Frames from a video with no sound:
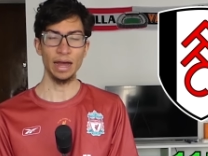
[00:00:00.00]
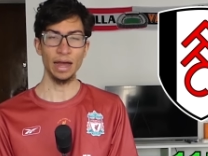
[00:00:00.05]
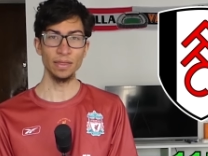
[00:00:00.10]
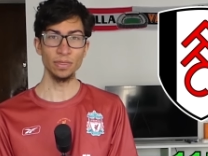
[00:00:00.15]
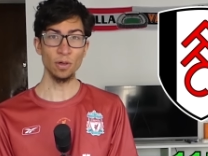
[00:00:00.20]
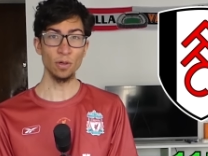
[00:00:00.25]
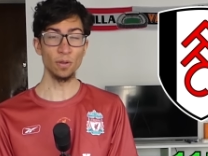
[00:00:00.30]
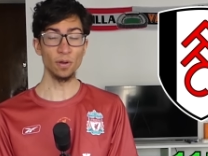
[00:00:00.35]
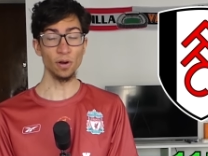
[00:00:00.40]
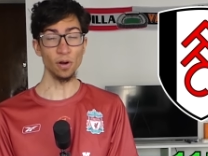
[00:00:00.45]

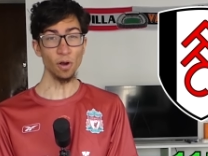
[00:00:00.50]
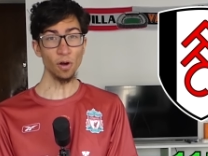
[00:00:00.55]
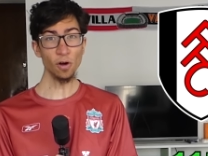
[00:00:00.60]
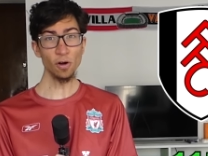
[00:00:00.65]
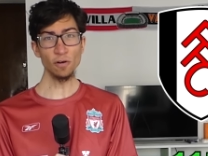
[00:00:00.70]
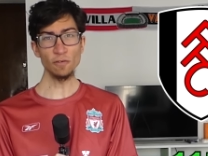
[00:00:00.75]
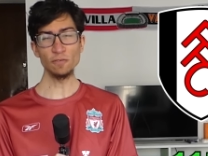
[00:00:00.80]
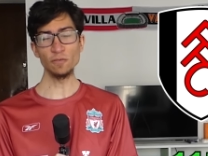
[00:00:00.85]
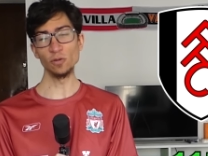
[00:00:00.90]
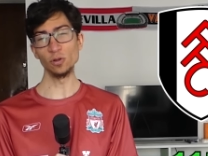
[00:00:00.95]
Another
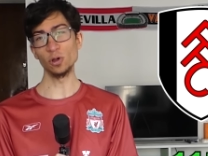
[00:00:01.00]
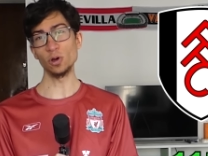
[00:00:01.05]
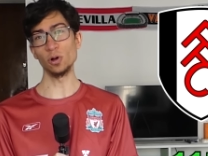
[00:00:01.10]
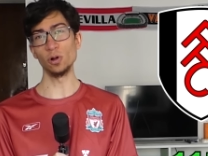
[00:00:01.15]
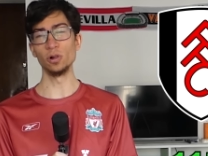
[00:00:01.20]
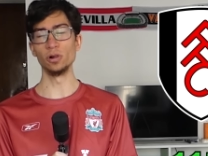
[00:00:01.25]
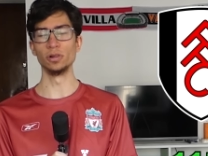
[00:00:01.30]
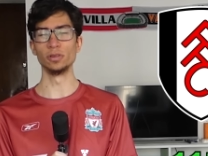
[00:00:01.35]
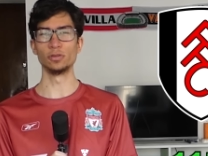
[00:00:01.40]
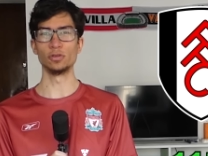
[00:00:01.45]
awful
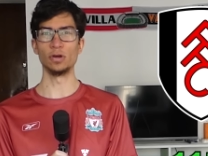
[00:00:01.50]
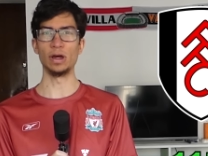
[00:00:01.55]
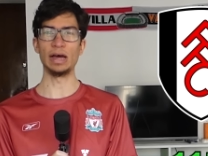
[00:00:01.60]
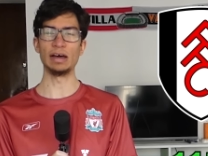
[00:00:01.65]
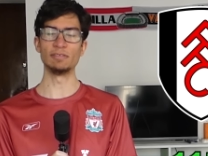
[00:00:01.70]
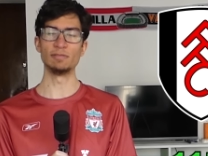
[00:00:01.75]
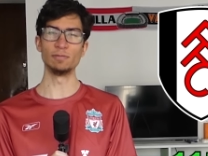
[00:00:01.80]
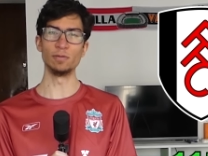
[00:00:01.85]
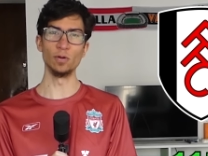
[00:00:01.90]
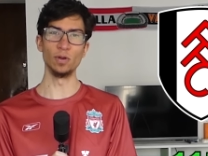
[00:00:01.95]
call to
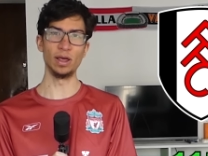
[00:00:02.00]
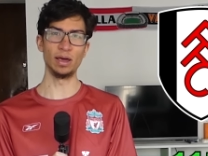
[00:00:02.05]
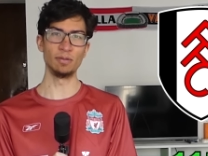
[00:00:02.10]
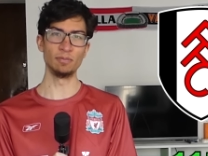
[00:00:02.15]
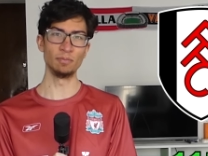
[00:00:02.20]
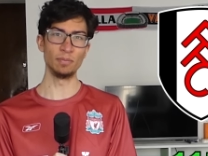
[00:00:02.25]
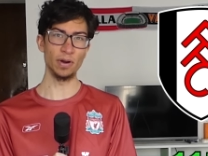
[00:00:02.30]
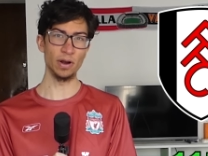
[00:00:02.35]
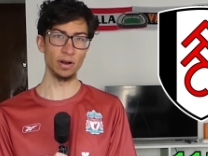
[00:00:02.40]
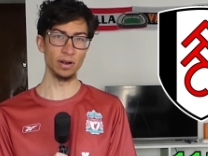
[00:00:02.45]
have
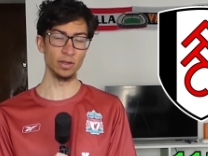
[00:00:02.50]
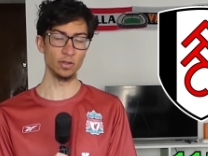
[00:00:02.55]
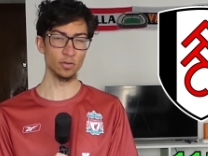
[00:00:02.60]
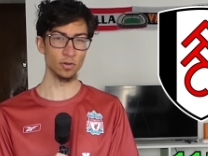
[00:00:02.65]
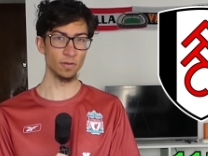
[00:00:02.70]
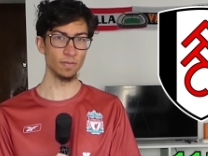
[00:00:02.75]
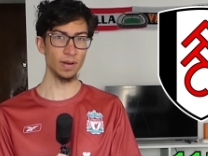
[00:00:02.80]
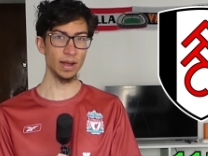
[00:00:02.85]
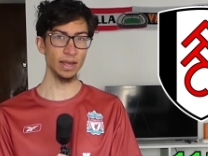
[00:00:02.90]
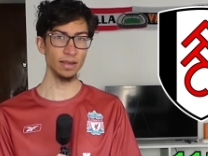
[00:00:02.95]
Fulham barely
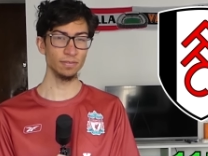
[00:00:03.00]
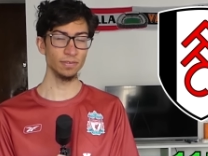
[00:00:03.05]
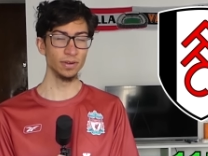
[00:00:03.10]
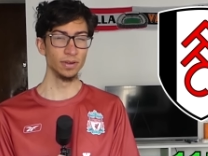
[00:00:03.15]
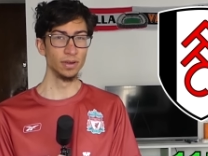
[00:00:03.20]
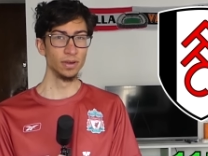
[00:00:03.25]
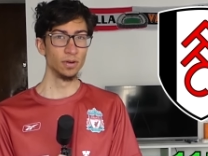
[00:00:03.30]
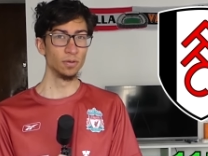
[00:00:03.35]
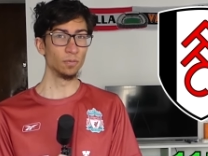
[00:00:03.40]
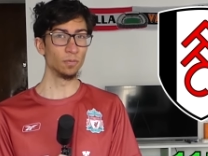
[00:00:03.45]
survive
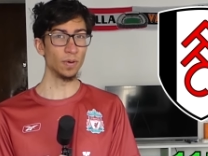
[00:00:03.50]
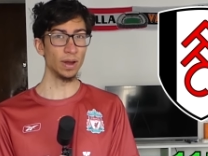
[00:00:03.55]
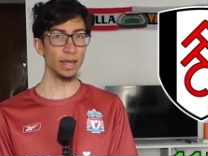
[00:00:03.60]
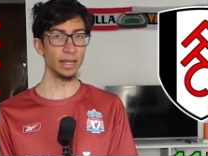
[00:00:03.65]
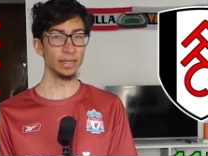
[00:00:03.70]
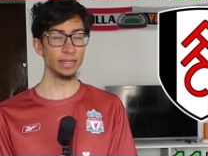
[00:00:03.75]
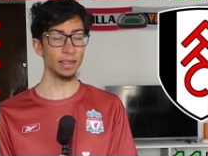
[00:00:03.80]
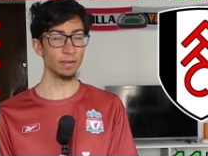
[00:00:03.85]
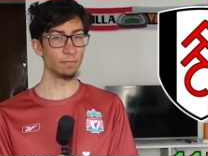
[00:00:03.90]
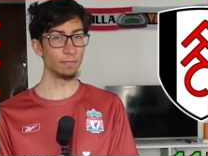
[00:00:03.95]

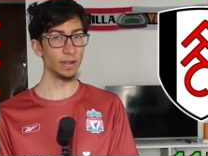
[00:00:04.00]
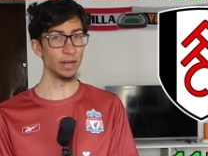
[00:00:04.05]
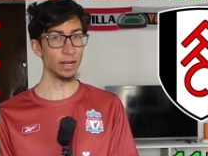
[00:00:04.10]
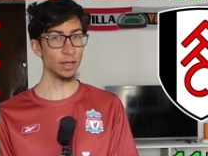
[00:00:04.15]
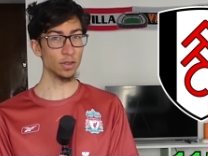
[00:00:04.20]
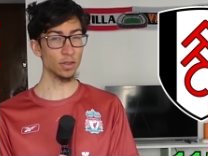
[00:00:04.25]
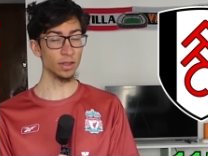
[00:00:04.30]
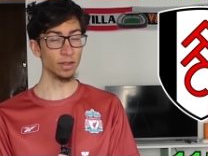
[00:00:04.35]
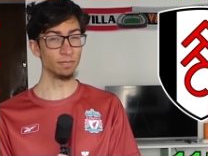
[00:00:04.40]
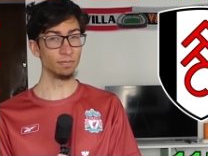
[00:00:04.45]
when they
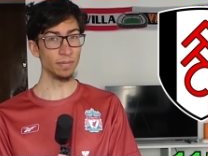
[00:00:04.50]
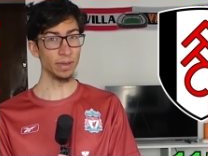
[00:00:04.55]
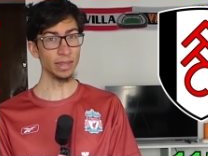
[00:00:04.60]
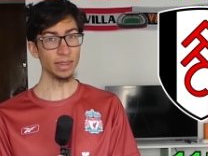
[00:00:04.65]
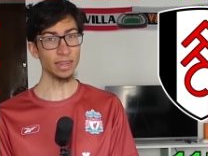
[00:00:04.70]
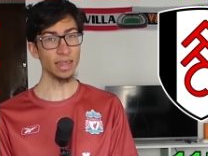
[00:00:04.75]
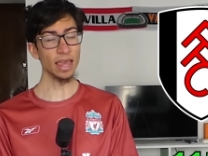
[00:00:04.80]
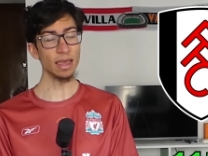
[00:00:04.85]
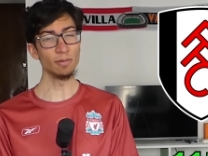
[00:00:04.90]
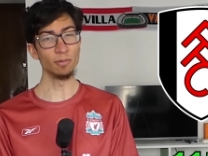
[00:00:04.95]
finish in
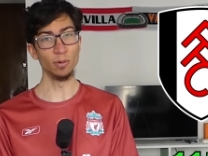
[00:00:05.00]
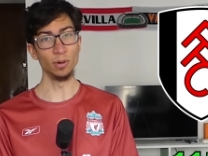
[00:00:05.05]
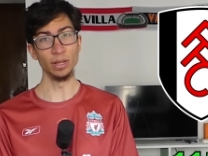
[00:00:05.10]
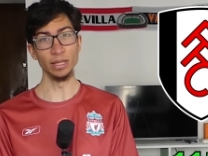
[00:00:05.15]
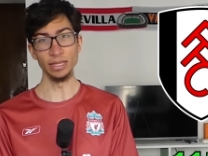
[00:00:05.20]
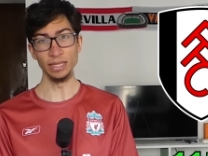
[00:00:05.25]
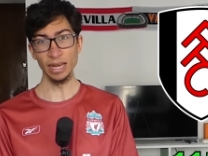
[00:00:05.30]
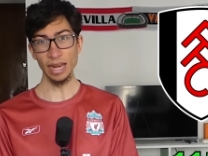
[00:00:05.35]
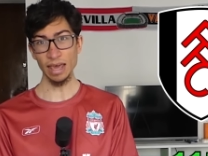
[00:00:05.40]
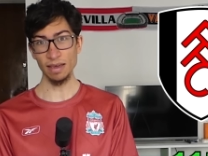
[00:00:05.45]
mid-table
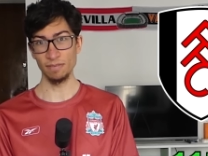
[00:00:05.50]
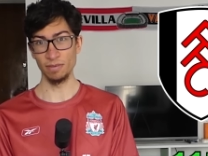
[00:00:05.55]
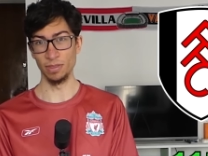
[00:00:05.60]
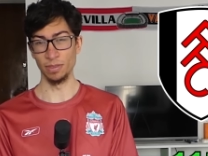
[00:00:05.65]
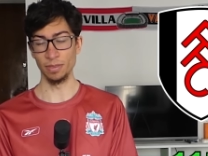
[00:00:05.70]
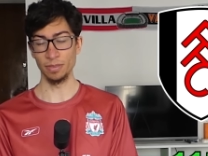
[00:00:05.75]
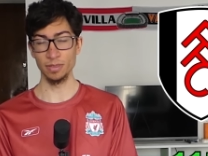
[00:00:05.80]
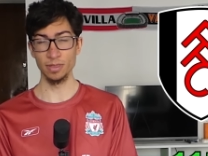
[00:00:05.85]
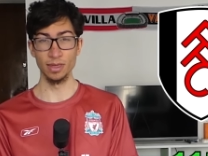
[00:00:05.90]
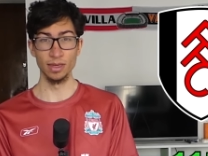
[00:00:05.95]
in
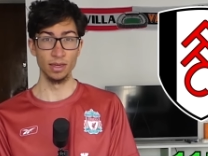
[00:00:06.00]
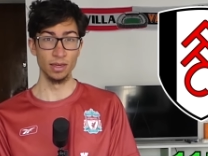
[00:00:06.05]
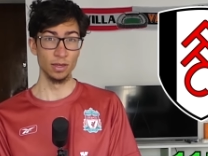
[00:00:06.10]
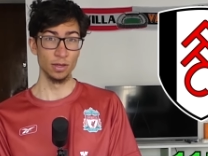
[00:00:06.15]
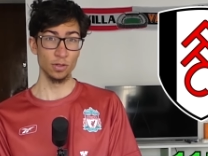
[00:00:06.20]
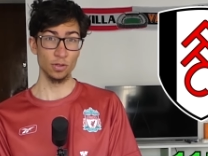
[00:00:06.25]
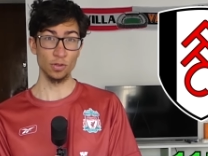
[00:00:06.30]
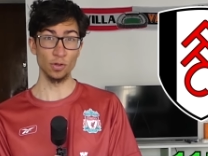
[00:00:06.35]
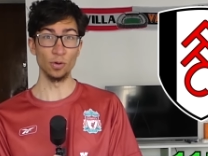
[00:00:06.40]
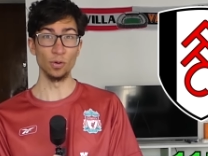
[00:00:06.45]
11th.
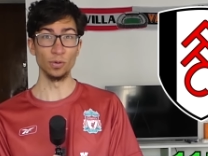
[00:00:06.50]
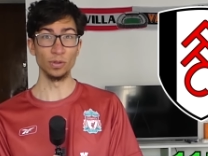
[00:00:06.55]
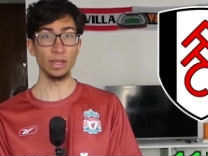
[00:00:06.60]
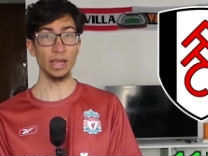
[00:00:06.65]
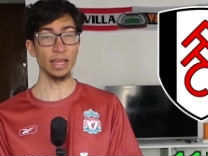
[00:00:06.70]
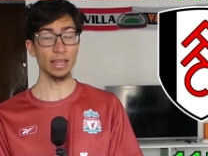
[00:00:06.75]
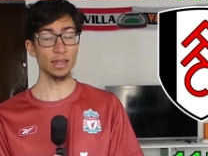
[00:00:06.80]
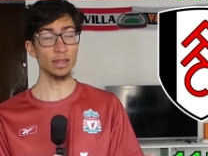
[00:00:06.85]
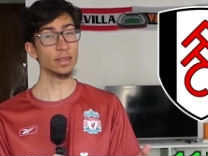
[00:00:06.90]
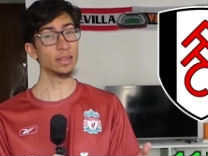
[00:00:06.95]
So
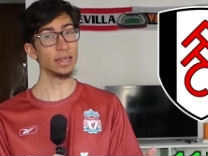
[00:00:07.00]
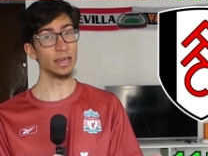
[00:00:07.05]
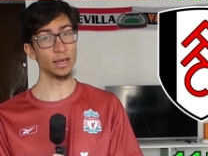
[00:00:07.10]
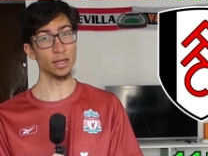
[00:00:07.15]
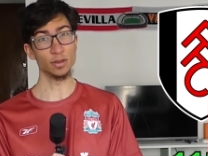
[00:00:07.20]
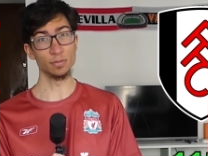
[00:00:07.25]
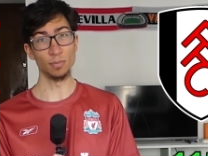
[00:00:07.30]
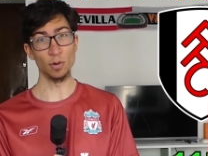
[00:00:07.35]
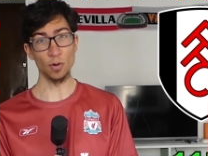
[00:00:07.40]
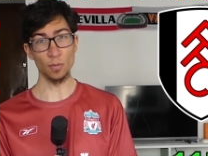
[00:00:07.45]
that's
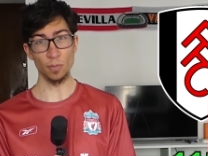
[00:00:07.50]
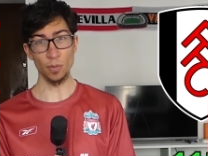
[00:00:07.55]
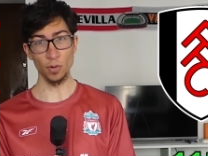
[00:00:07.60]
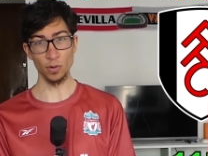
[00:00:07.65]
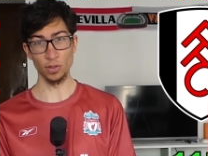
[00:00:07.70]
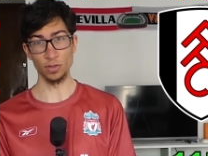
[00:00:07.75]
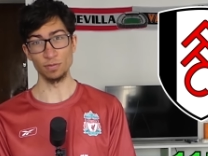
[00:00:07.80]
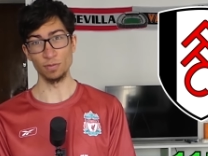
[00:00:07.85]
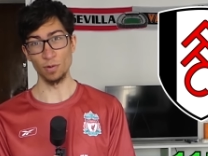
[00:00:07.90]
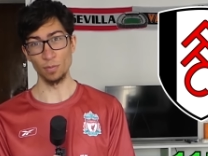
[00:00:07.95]
6 more
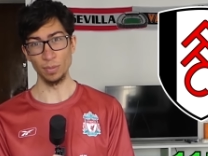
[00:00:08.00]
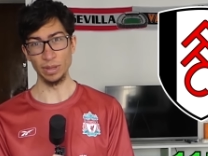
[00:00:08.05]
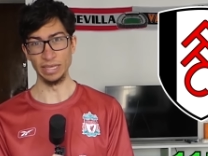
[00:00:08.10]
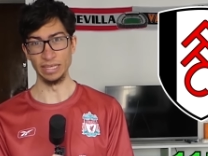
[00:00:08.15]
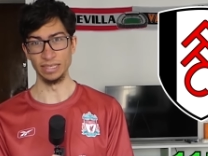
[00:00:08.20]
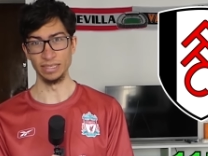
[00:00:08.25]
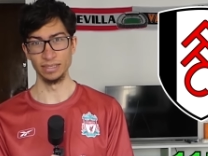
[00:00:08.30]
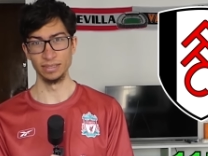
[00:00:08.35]
points for me.